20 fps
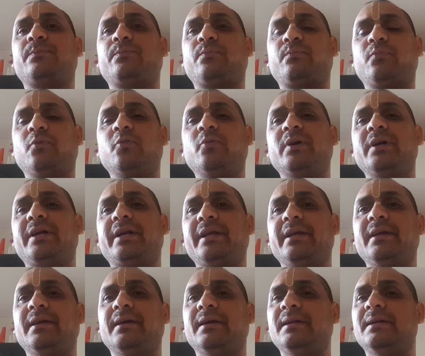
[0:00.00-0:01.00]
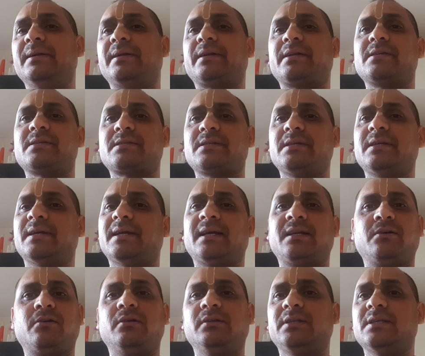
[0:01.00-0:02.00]
a poverty, illiteracy,
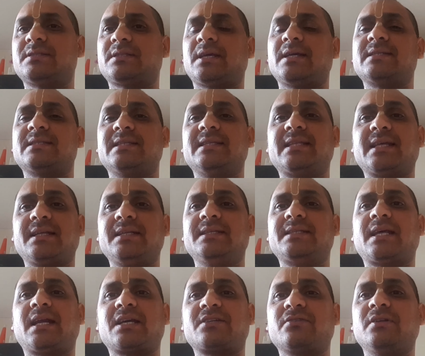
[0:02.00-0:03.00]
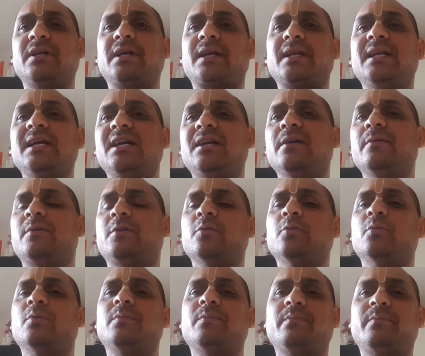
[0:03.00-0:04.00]
and all these things, these are actually relative
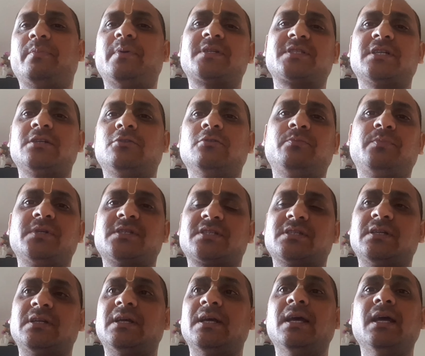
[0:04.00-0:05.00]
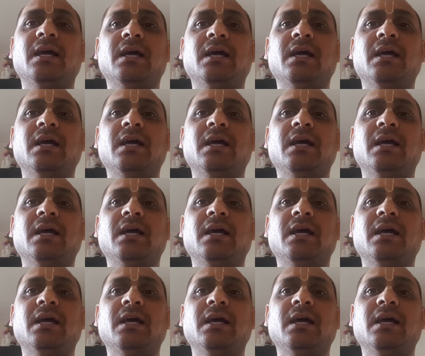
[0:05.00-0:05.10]
to person.